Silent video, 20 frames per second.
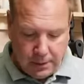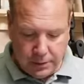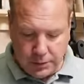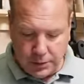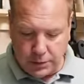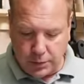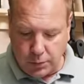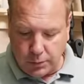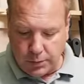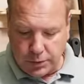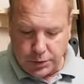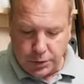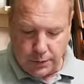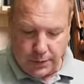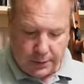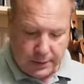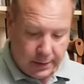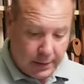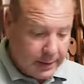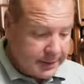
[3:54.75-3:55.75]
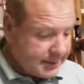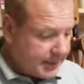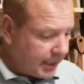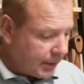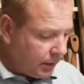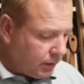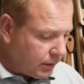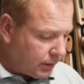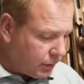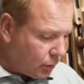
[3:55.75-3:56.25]
Just thought we'd show that to you. Let's
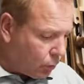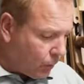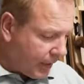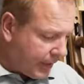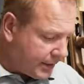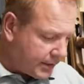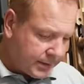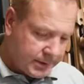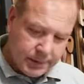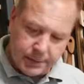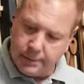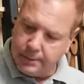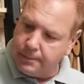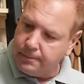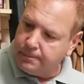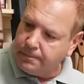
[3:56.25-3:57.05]
take a look at the weights.